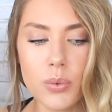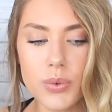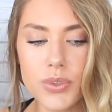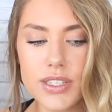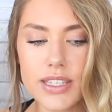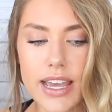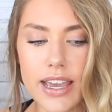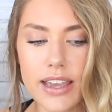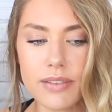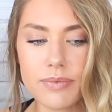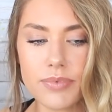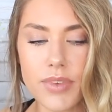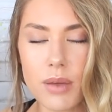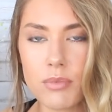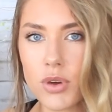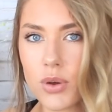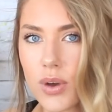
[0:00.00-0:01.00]
we'll
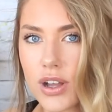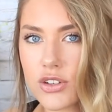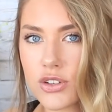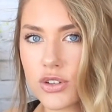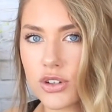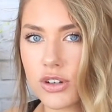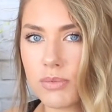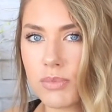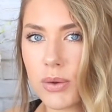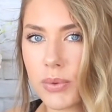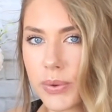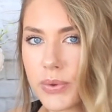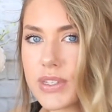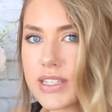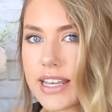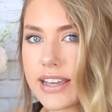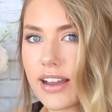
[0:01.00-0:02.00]
see. I'm not quite sure, but we
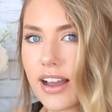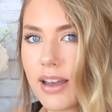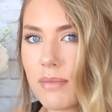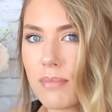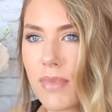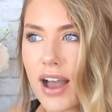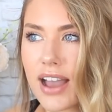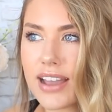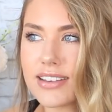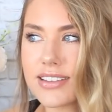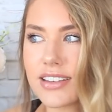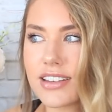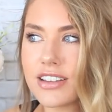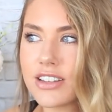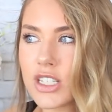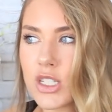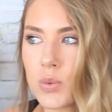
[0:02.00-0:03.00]
will see. I
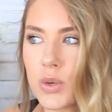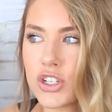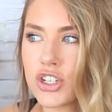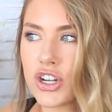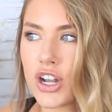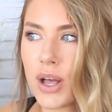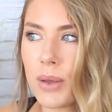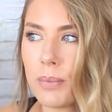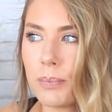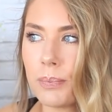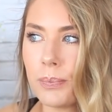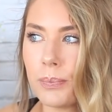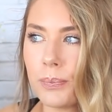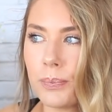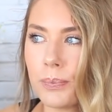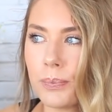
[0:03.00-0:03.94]
might switch it up